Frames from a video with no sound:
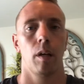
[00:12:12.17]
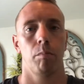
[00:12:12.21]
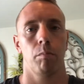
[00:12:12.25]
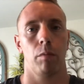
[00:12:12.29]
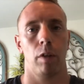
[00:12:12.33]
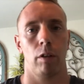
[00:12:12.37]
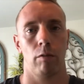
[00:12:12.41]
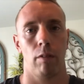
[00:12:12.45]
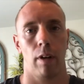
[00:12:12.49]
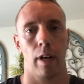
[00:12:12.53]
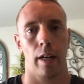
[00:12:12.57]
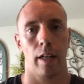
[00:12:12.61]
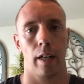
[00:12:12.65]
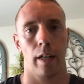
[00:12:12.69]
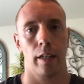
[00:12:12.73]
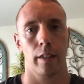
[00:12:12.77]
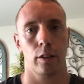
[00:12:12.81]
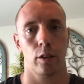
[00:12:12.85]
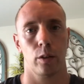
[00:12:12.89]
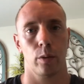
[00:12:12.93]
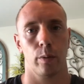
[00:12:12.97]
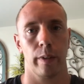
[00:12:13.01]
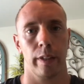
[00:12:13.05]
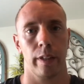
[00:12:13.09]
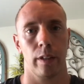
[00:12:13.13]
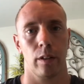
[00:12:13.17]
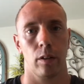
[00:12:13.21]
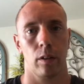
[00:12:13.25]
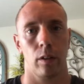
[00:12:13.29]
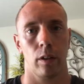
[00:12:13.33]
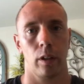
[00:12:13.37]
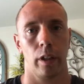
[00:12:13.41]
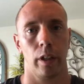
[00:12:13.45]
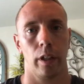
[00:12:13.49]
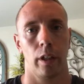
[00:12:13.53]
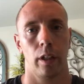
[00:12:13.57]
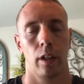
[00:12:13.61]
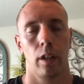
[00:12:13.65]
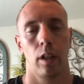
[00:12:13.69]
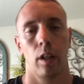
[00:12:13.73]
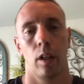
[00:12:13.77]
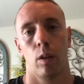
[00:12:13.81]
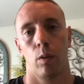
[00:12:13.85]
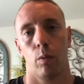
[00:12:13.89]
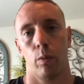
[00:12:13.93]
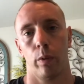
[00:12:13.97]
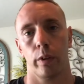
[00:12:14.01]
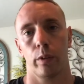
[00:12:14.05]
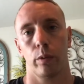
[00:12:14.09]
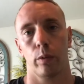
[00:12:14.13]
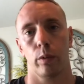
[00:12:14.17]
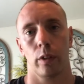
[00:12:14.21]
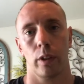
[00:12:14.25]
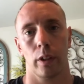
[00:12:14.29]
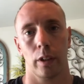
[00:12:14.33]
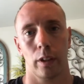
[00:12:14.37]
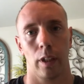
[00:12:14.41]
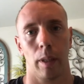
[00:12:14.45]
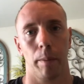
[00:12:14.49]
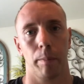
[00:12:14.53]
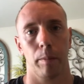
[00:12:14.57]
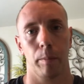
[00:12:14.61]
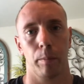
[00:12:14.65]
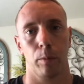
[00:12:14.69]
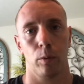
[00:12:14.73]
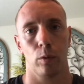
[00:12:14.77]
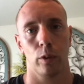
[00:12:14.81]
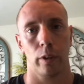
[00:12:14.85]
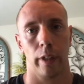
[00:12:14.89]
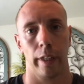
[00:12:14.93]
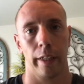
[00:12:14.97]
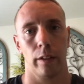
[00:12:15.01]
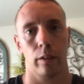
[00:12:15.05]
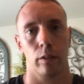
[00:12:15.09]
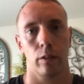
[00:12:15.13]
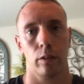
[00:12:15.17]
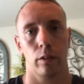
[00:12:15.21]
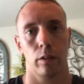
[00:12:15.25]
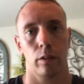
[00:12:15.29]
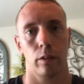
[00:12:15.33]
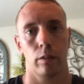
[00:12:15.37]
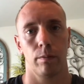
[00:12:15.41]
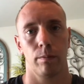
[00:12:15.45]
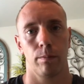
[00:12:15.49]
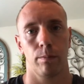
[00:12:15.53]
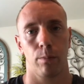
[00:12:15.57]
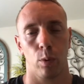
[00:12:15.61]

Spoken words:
my right eye is 20/30, which was acceptable standards